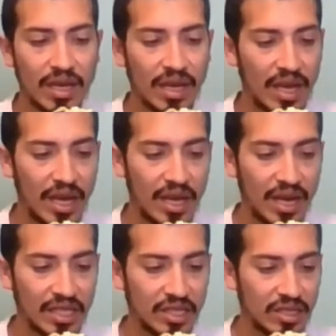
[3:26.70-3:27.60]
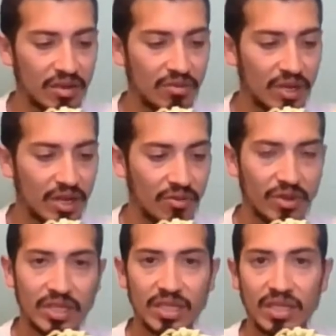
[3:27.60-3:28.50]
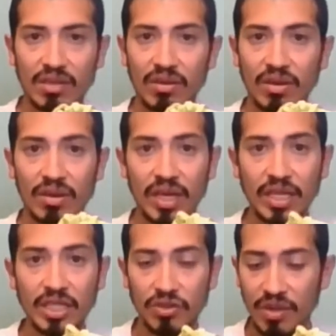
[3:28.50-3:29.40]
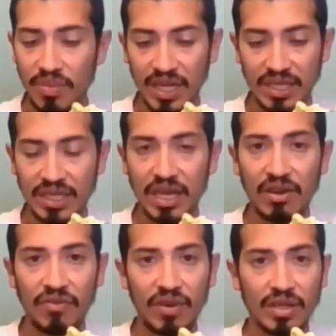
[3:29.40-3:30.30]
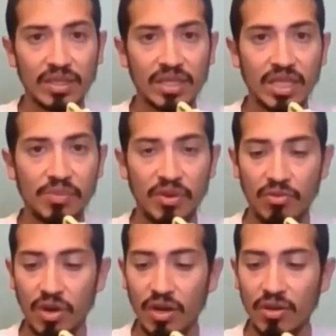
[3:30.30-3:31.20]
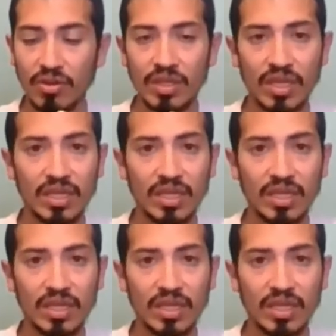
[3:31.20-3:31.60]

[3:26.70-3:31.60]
and I just don't want to risk injuring myself on slippery roads.